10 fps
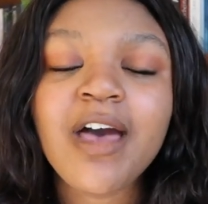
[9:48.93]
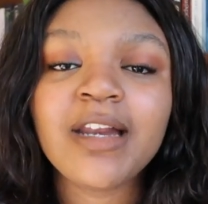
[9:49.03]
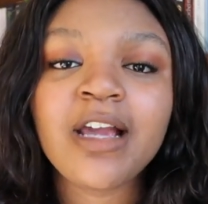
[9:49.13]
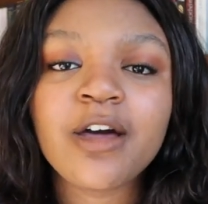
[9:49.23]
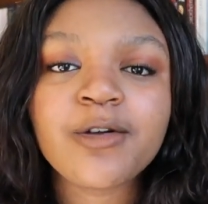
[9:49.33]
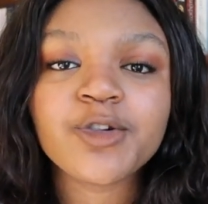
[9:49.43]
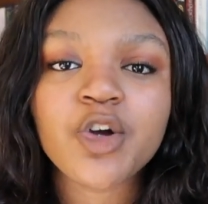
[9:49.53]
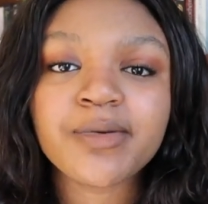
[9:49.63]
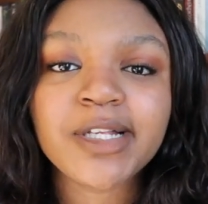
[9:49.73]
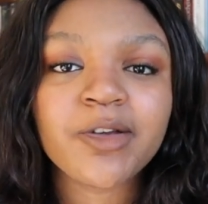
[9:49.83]
any other
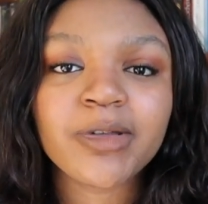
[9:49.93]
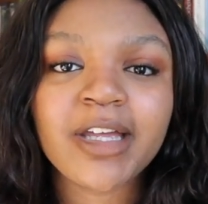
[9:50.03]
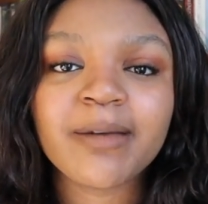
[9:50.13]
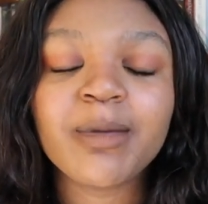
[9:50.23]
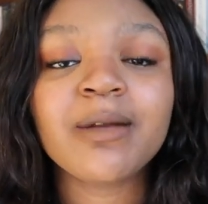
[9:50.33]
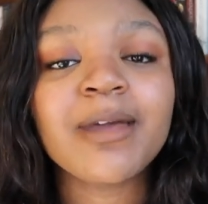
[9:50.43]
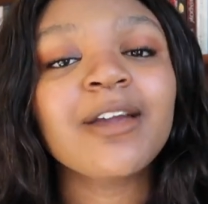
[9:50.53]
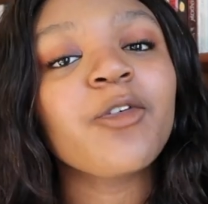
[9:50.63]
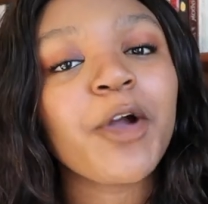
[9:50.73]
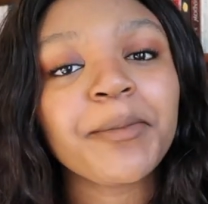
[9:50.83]
tropes that you would like me to
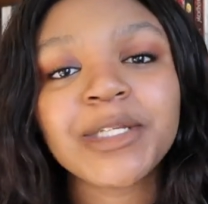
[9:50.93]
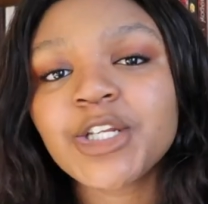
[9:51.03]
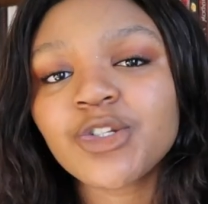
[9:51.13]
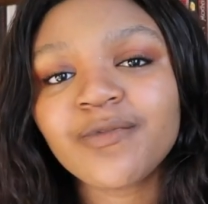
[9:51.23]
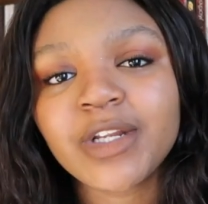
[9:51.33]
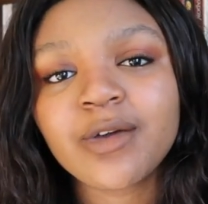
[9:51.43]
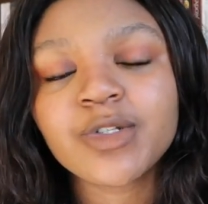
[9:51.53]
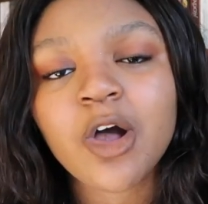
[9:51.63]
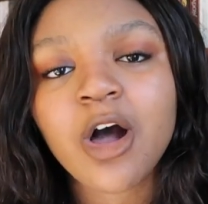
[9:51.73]
make recommendation videos